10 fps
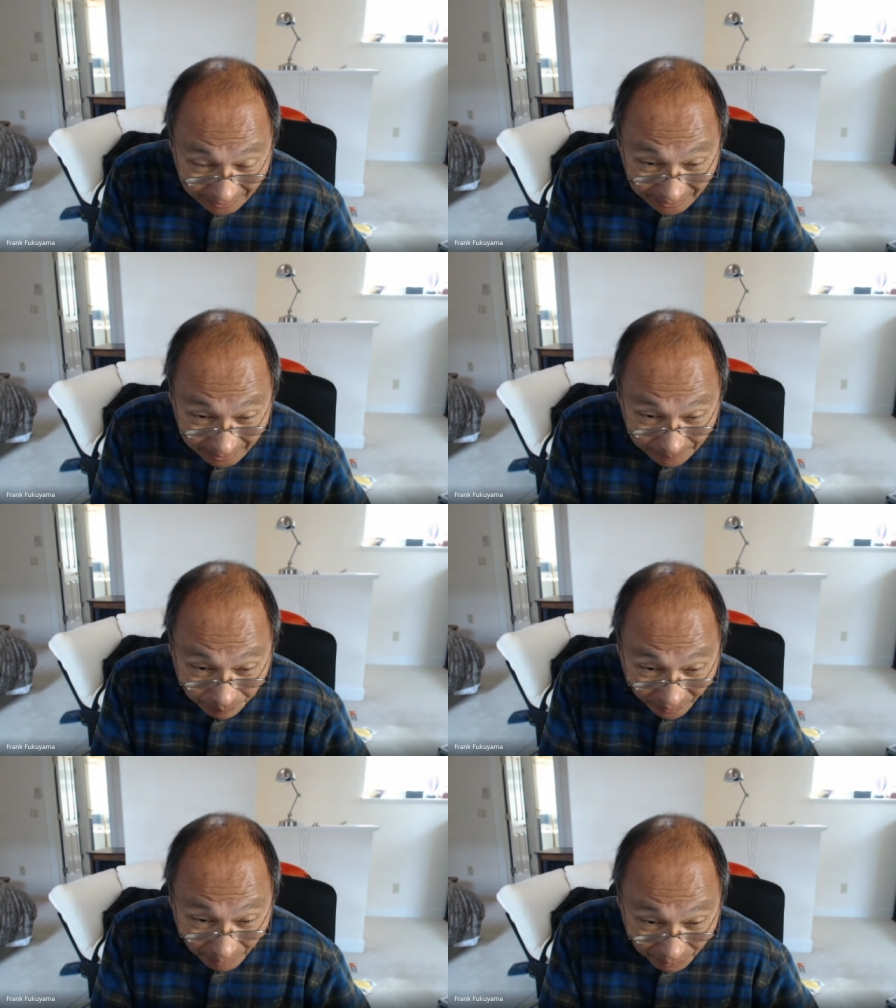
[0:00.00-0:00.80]
um,
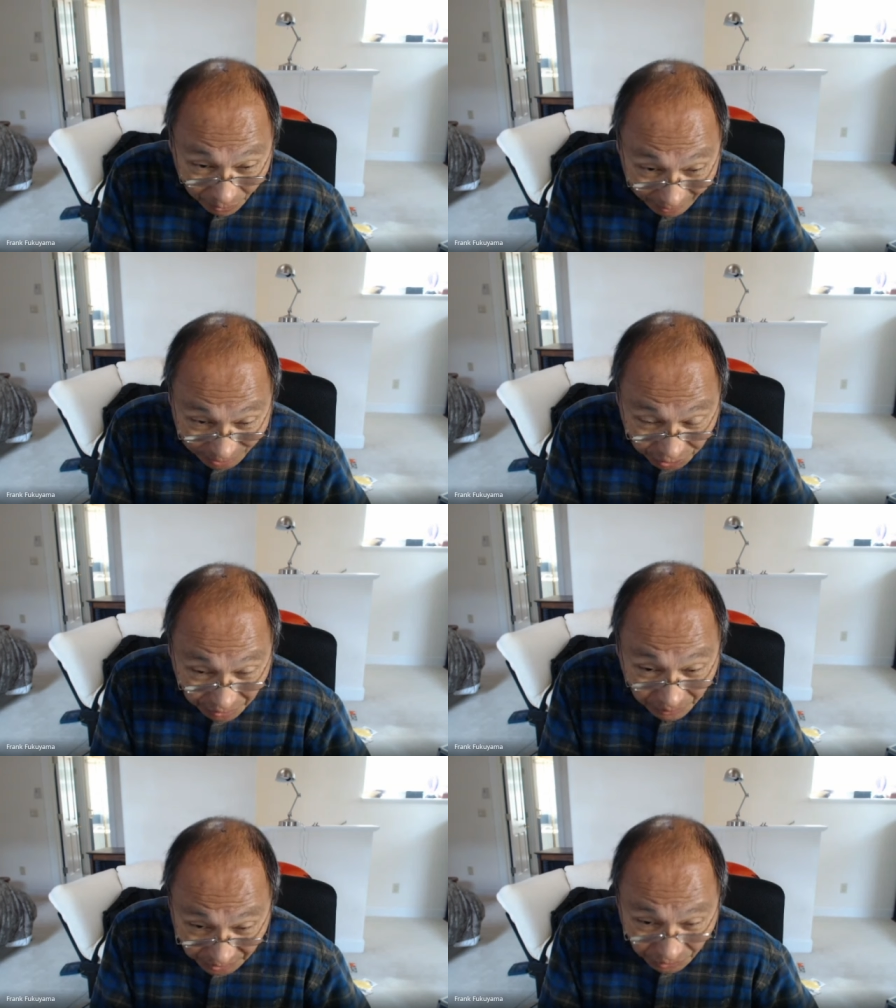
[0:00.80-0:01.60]
immigration
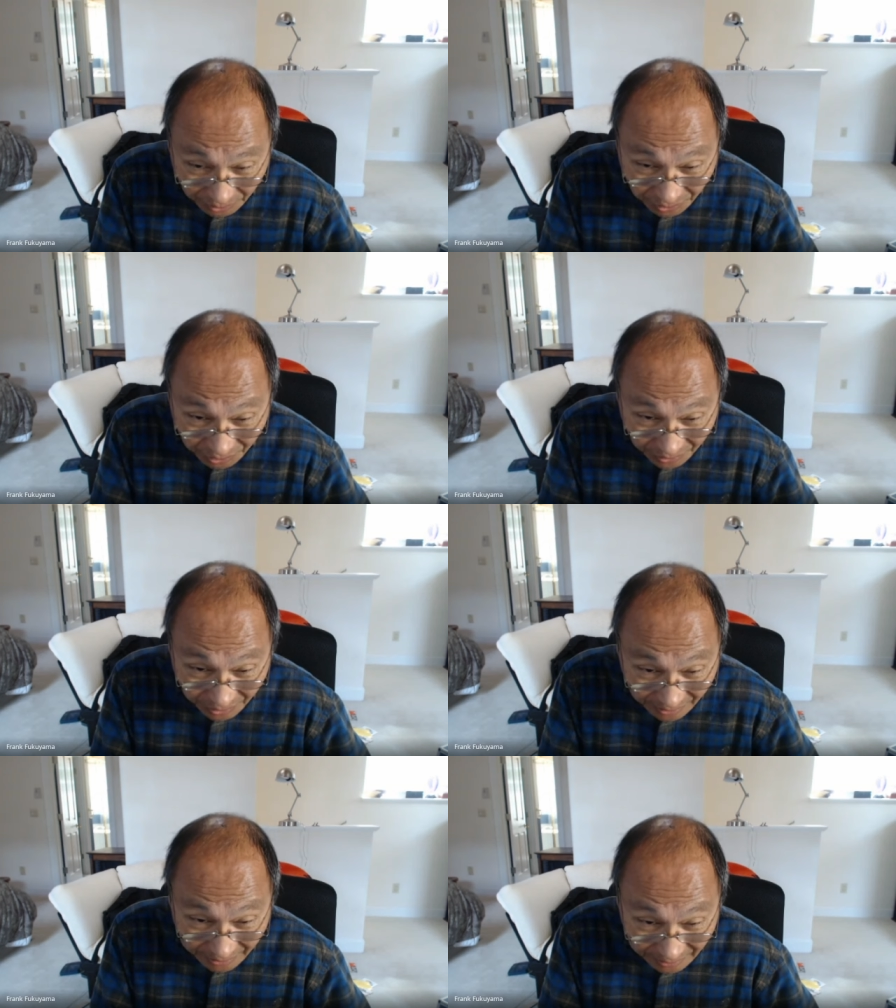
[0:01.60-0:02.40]
restrictions that